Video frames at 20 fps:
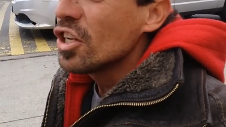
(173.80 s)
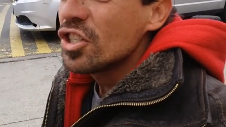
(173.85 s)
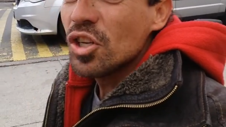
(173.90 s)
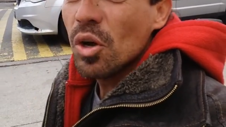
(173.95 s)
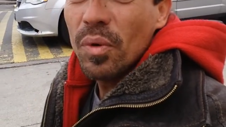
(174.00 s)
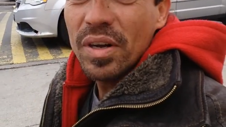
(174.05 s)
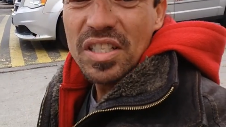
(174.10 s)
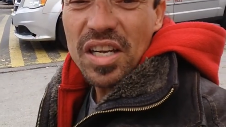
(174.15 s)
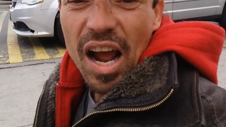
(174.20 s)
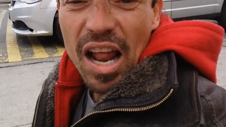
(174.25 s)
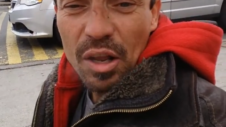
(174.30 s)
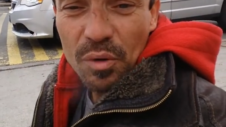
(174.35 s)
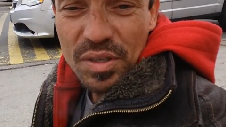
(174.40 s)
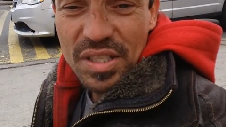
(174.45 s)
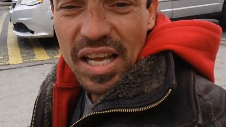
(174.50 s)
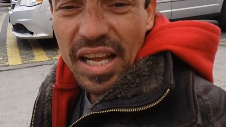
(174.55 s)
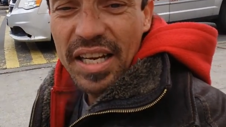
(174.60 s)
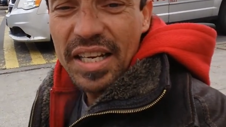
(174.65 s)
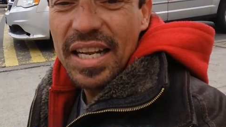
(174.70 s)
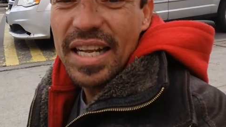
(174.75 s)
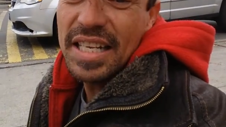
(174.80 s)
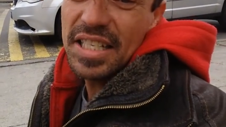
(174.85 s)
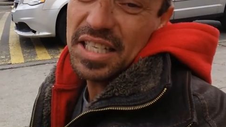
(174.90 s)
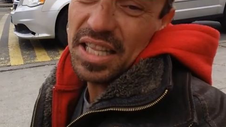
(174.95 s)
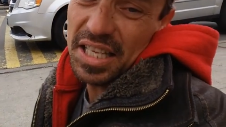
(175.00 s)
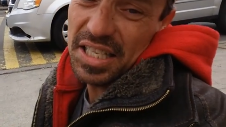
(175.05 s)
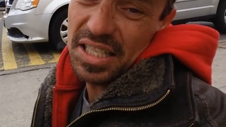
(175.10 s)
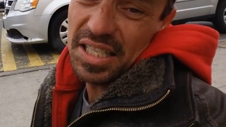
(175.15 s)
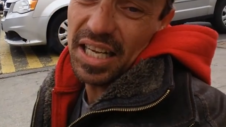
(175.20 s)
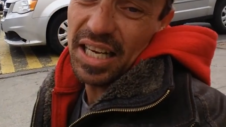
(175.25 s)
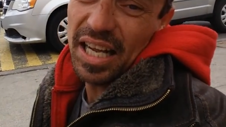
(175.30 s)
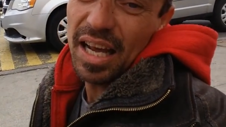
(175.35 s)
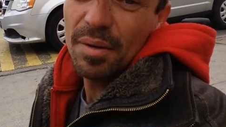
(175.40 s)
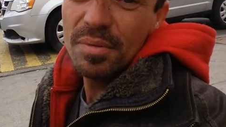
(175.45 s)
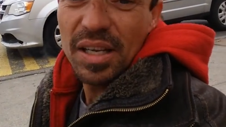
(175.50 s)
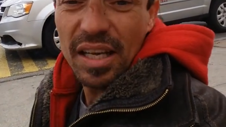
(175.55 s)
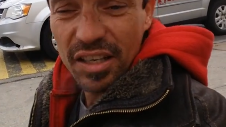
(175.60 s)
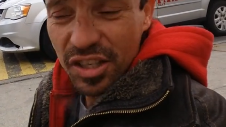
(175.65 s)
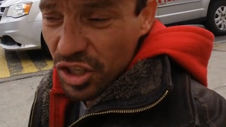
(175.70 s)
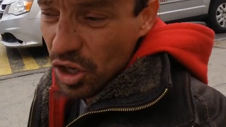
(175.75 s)
So when Tyler was heading into the city,
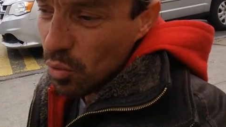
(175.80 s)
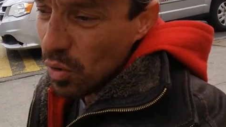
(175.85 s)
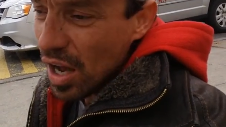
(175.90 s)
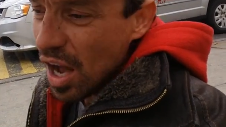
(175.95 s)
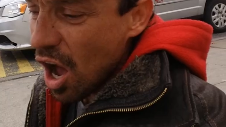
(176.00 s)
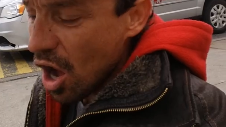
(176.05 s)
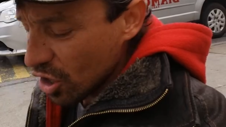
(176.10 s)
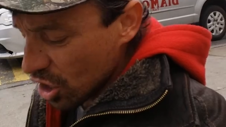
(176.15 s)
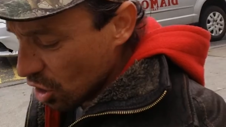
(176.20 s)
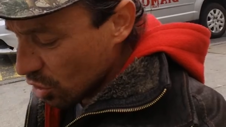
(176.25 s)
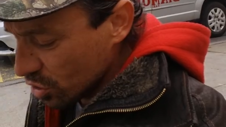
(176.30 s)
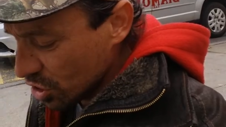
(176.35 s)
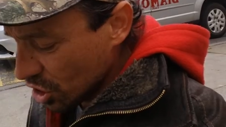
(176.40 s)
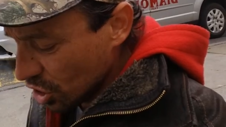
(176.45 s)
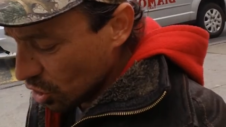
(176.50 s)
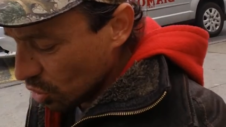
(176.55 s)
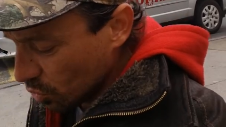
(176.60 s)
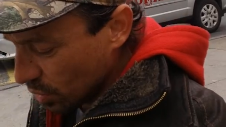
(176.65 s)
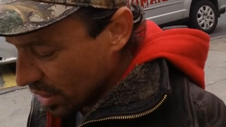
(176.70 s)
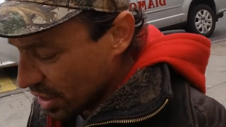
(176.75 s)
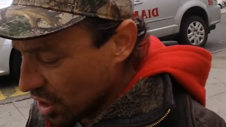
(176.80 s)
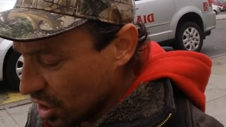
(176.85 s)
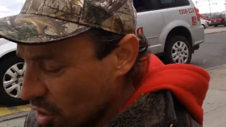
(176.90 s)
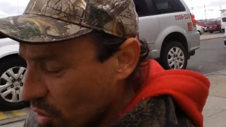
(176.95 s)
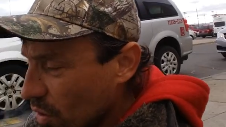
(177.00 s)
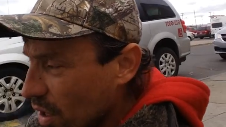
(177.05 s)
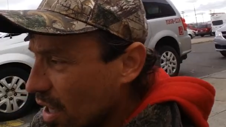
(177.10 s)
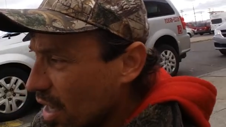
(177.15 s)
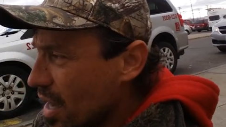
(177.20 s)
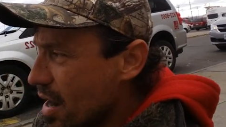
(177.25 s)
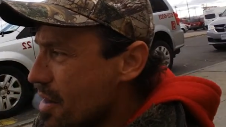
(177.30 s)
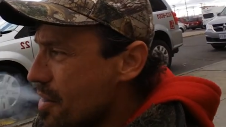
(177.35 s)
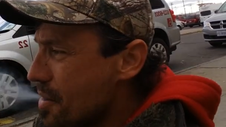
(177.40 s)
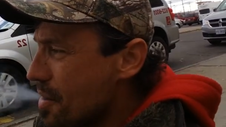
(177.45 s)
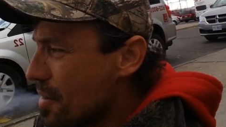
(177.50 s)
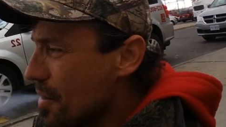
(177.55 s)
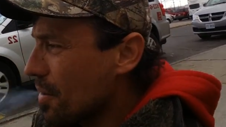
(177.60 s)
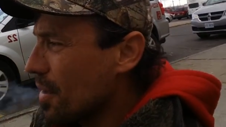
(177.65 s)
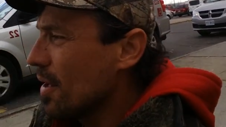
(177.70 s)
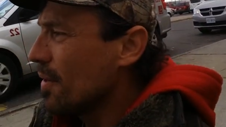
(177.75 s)
I was like, you know what, I'll go too with you.
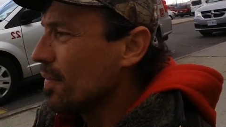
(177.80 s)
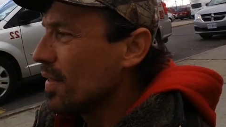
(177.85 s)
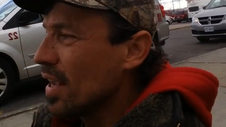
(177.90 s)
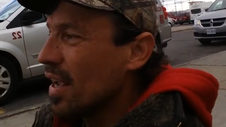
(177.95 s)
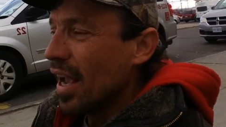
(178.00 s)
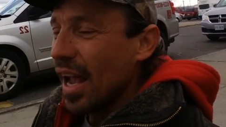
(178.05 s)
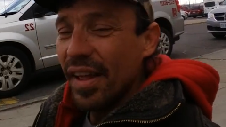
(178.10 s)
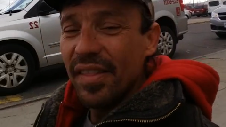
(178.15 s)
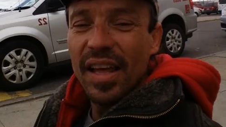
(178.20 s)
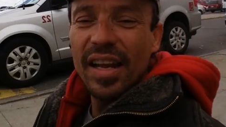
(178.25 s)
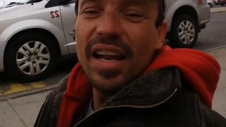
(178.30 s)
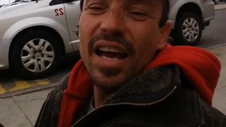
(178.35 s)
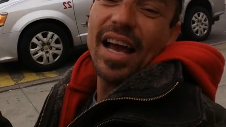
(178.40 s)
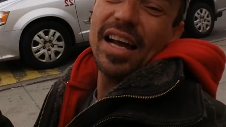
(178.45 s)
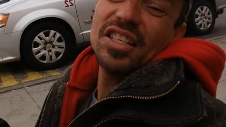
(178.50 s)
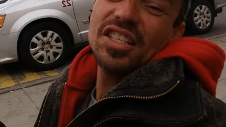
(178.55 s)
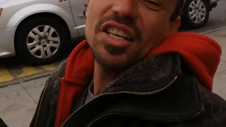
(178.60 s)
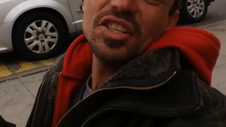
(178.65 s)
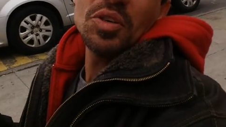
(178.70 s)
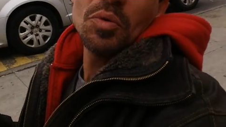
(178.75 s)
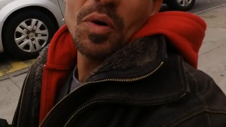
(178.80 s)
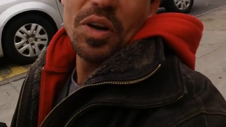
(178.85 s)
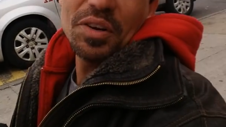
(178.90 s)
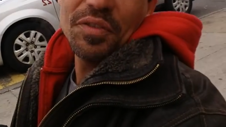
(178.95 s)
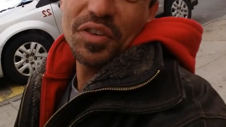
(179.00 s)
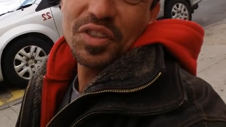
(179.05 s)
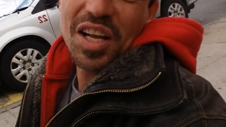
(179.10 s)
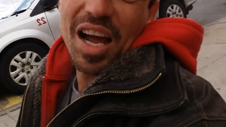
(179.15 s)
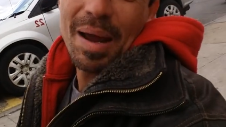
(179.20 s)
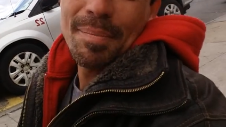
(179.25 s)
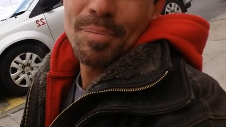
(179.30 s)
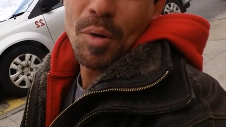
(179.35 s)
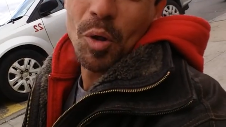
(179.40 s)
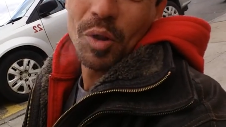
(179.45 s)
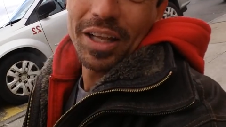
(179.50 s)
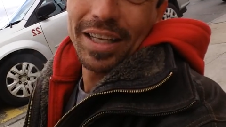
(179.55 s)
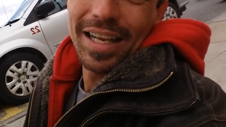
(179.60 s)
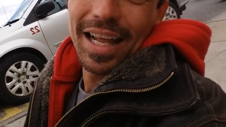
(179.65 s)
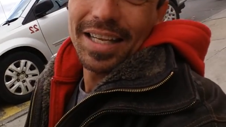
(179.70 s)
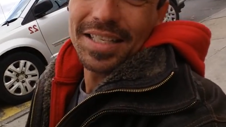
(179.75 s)
And then I had such a wonderful time
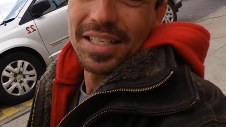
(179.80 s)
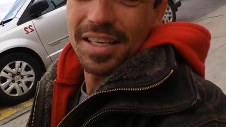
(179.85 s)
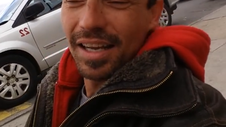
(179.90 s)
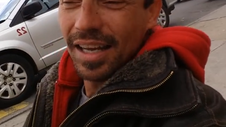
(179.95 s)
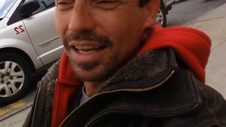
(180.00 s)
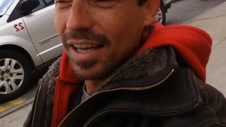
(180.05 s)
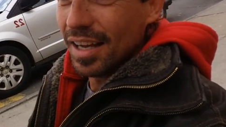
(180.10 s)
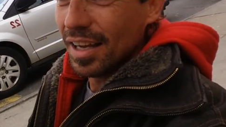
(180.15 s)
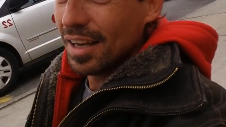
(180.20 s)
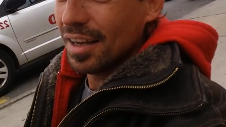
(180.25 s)
bowling last night.